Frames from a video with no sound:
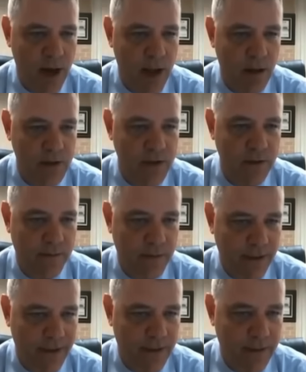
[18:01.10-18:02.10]
validity of the
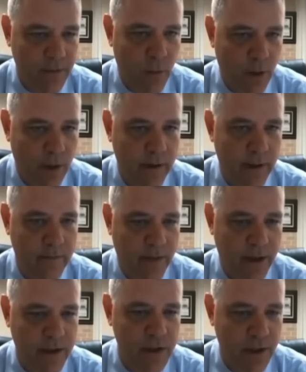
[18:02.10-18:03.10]
warrant and fight your
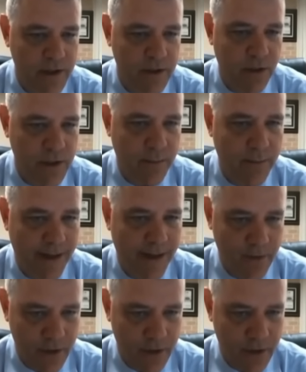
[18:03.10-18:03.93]
extradition back to Virginia.